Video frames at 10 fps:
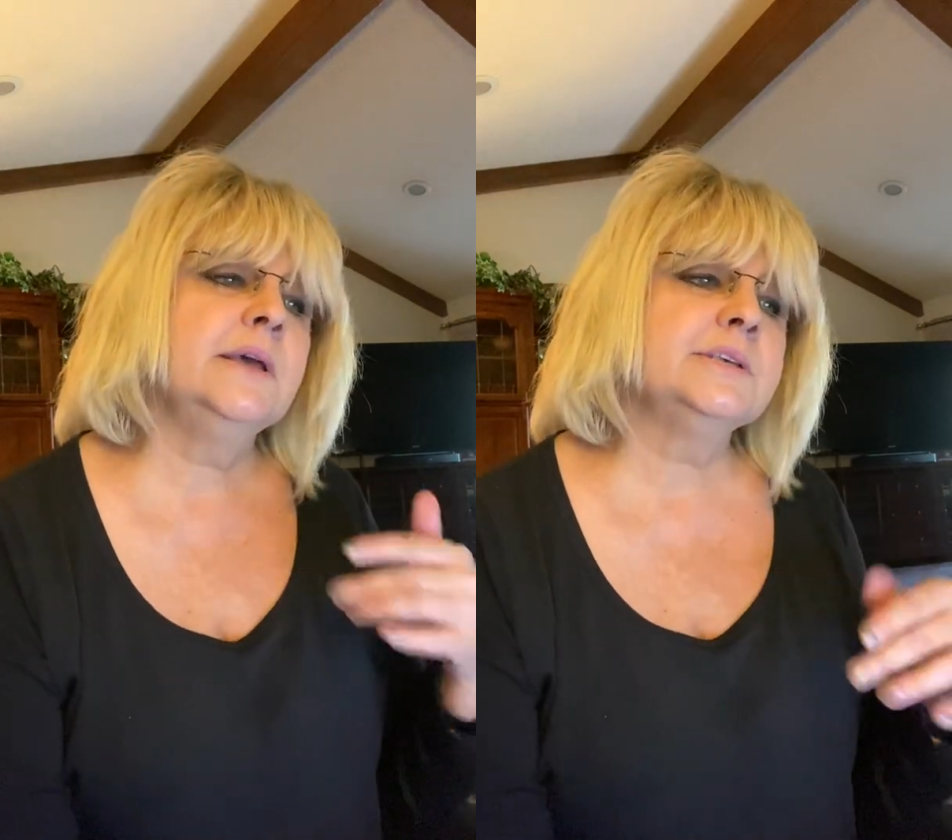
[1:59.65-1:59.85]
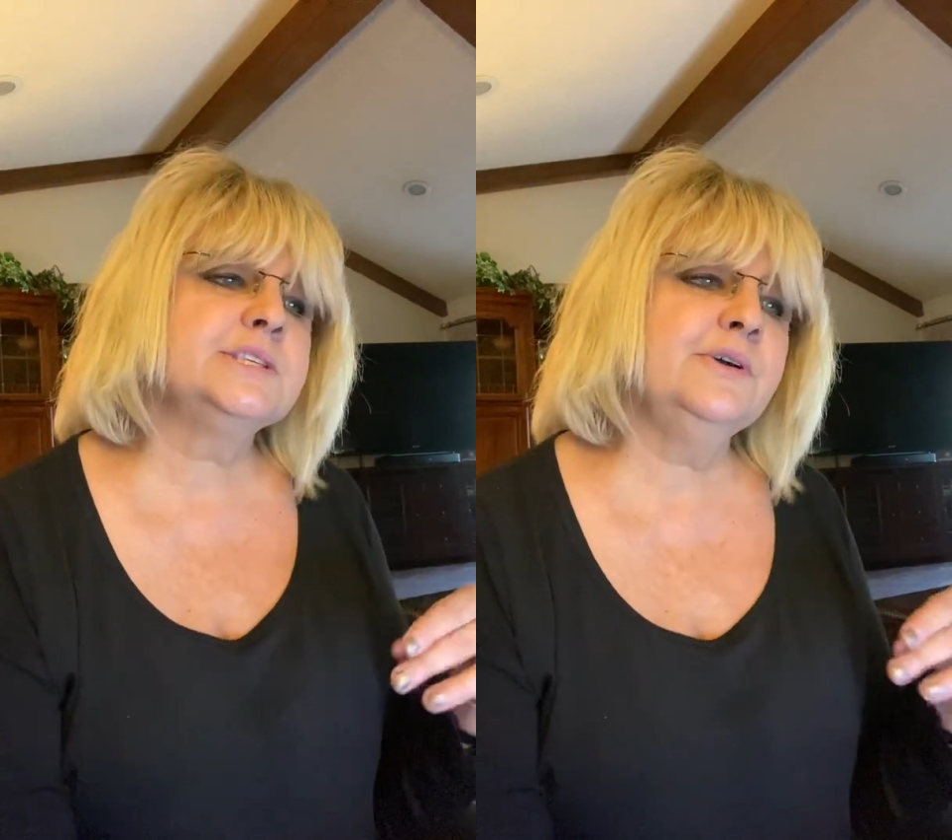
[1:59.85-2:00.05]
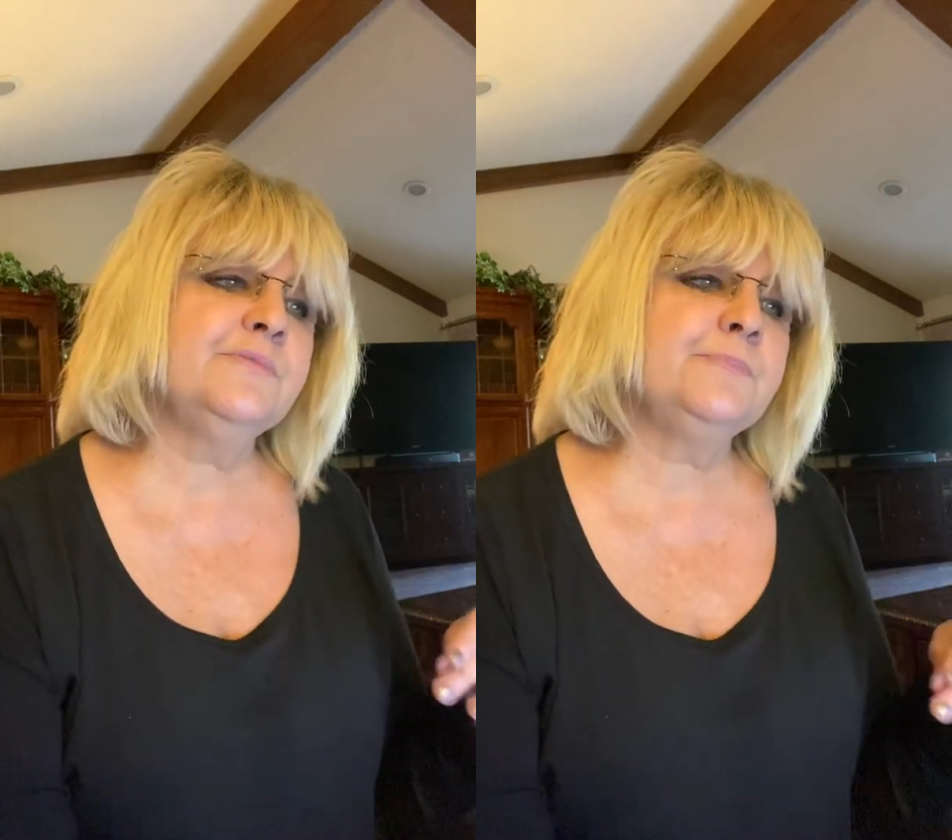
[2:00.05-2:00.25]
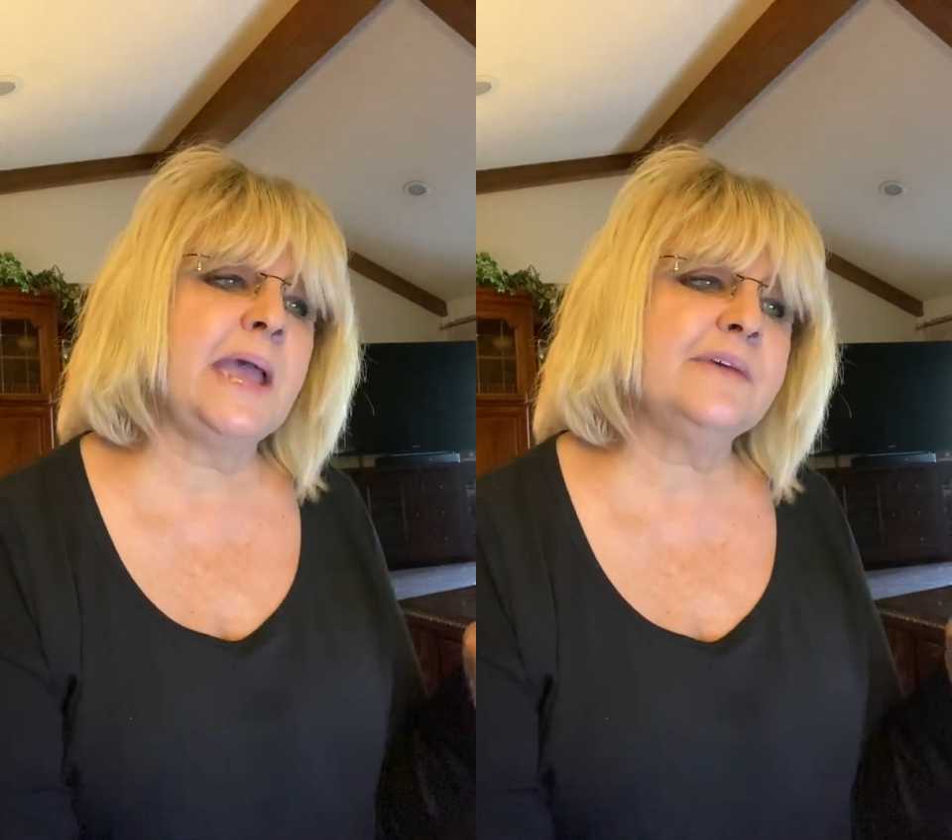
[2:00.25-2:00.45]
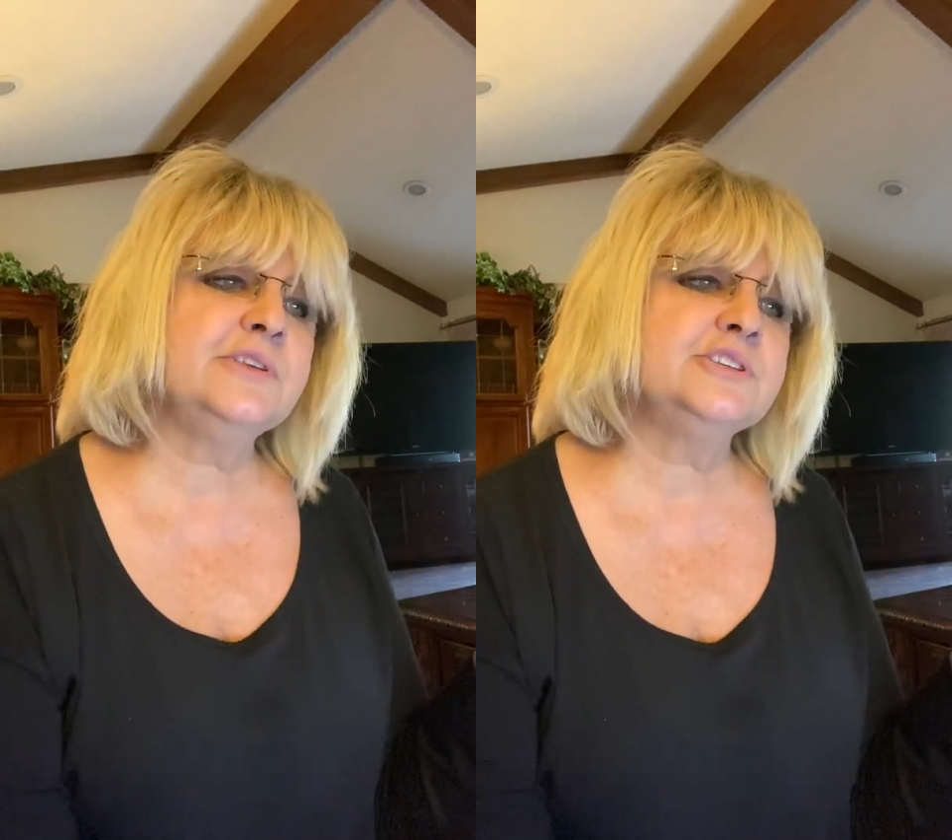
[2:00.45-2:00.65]
So if
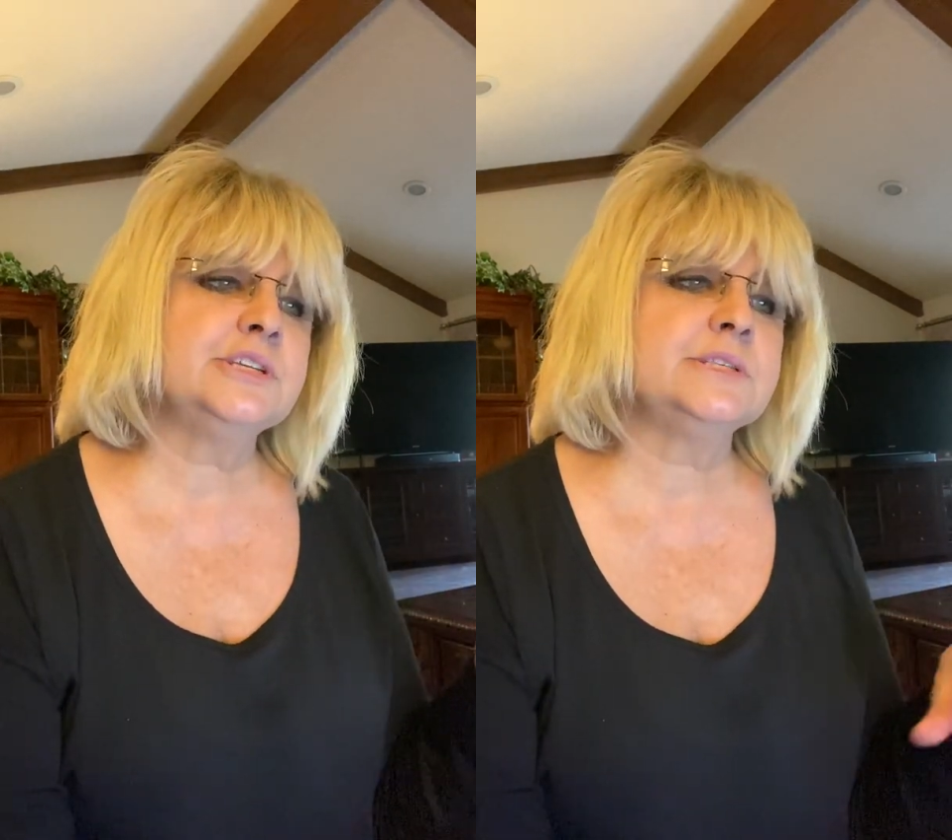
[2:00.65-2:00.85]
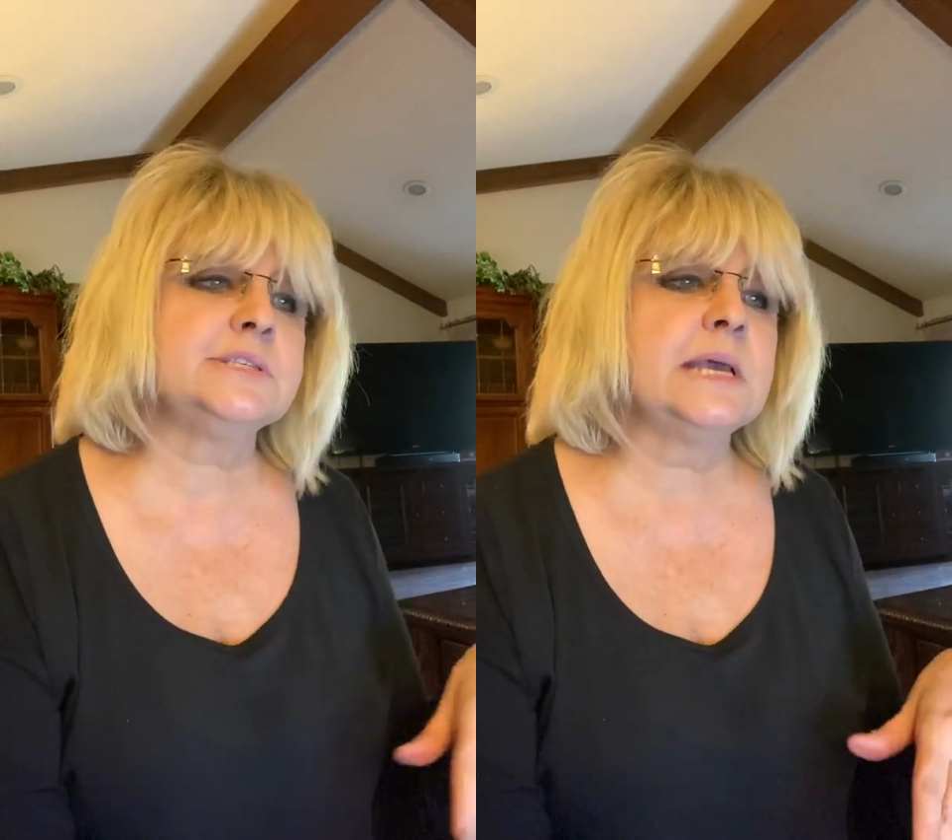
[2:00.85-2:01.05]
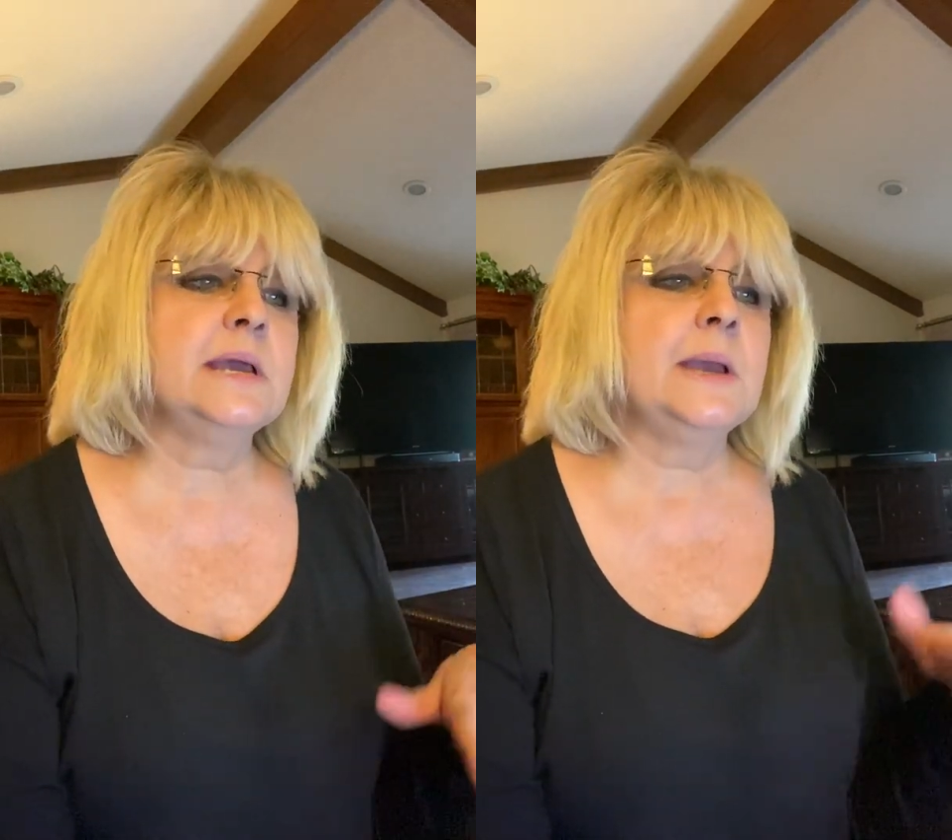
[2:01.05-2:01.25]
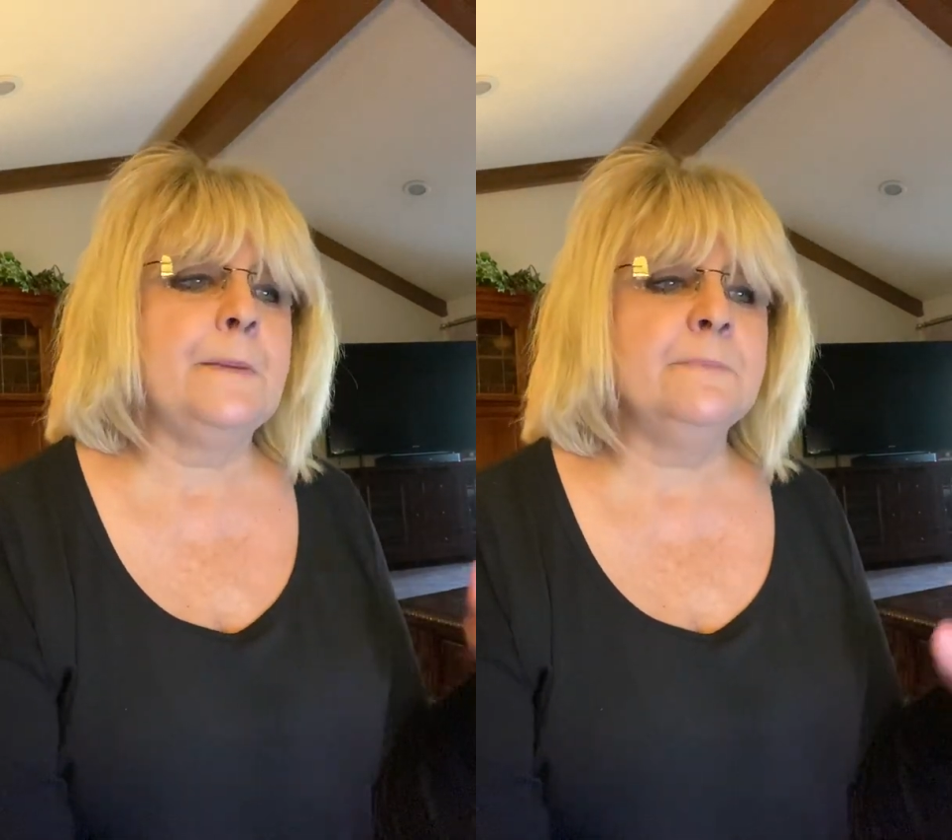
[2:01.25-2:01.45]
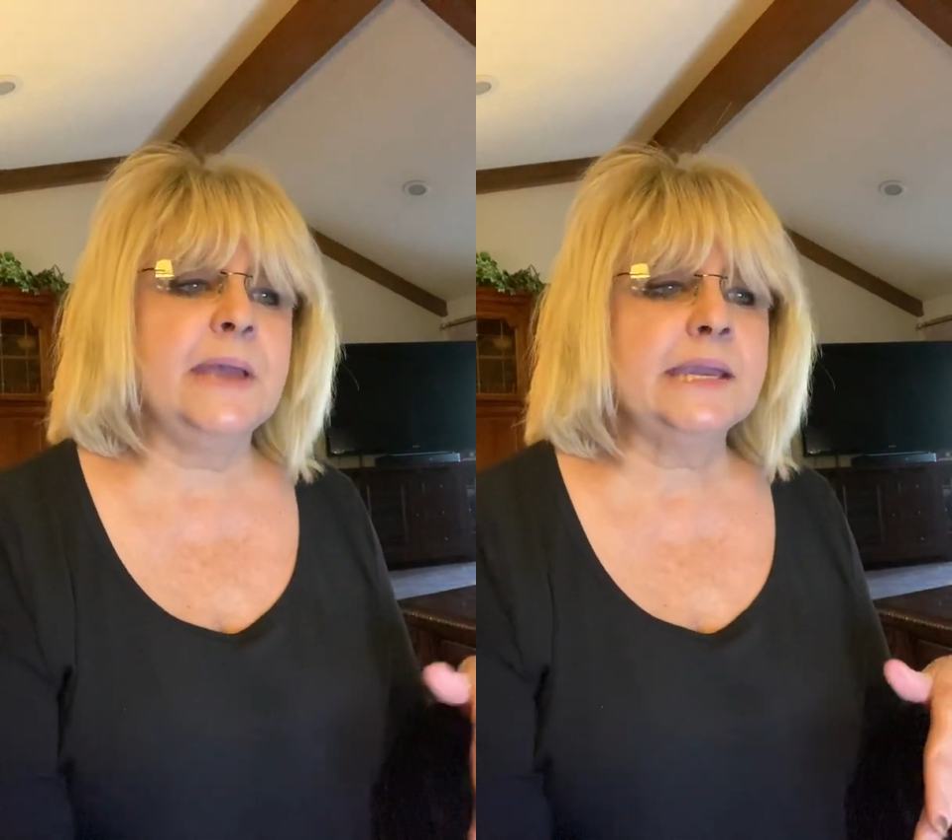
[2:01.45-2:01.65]
pathogens
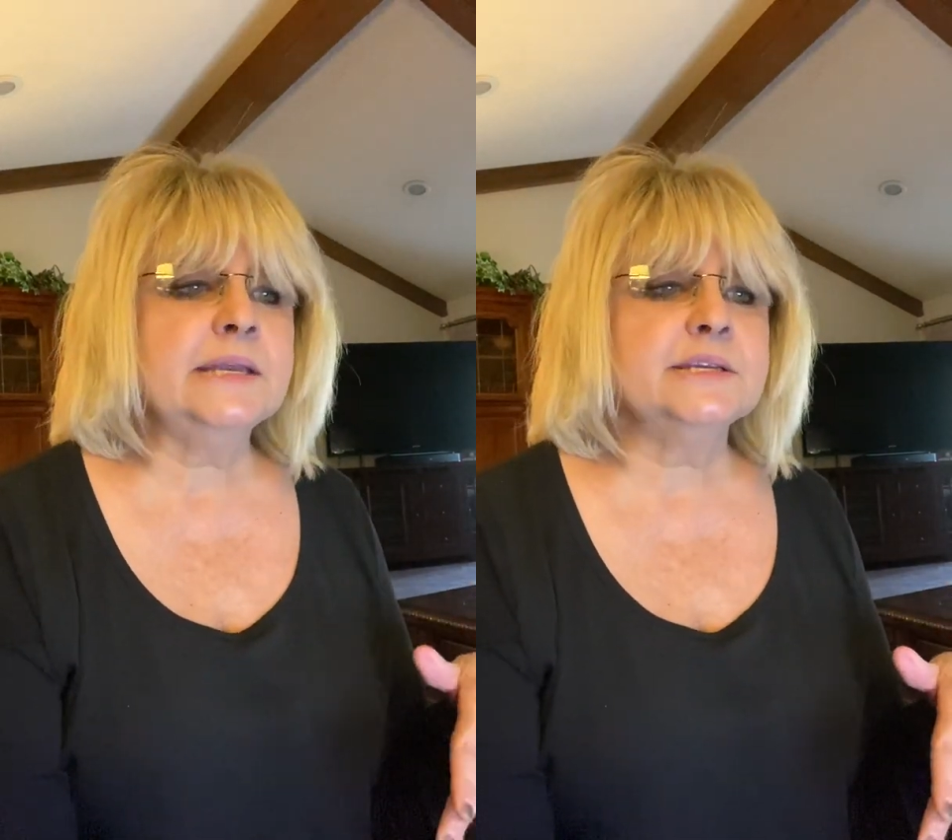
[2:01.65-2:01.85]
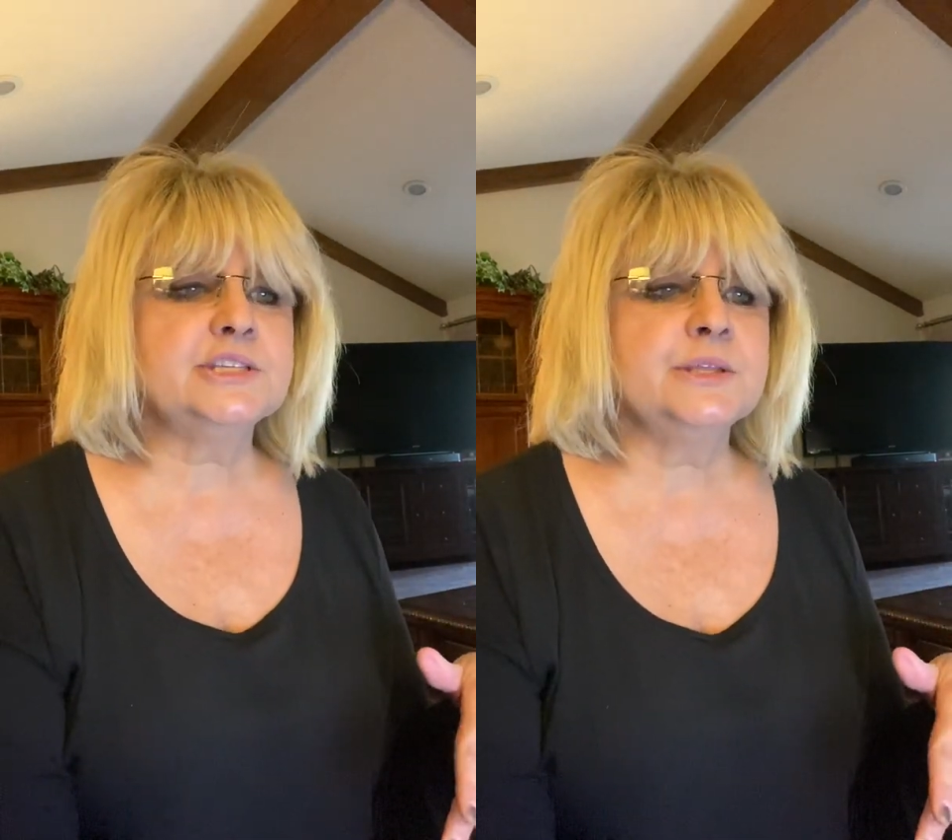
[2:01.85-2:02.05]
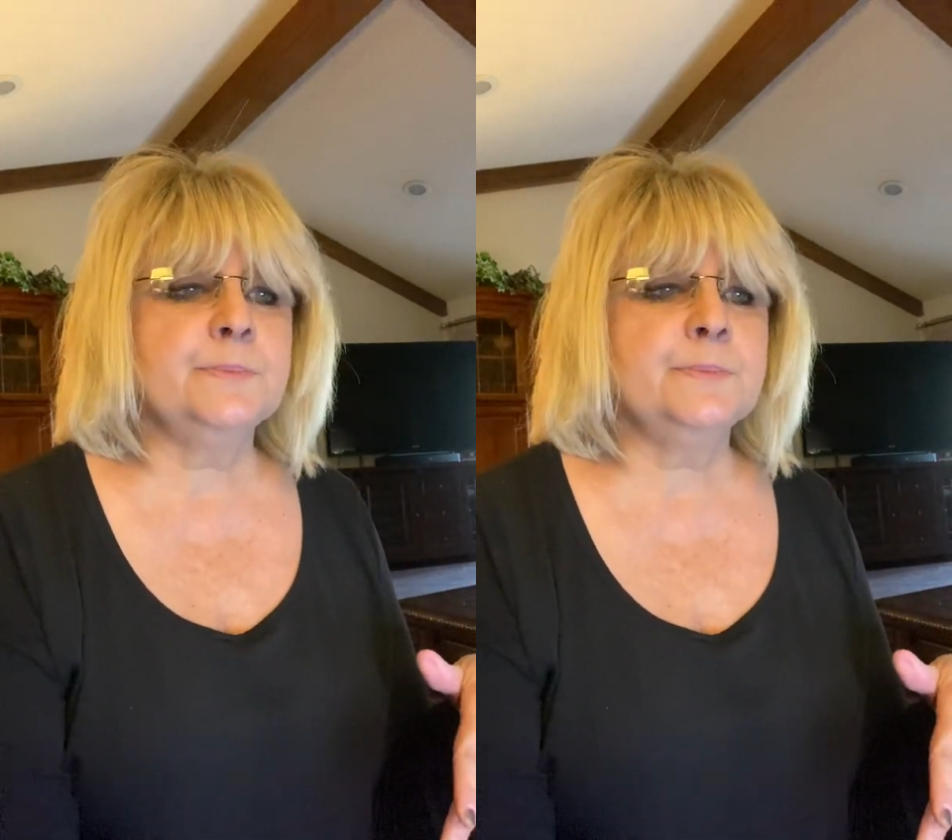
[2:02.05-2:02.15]
make it into the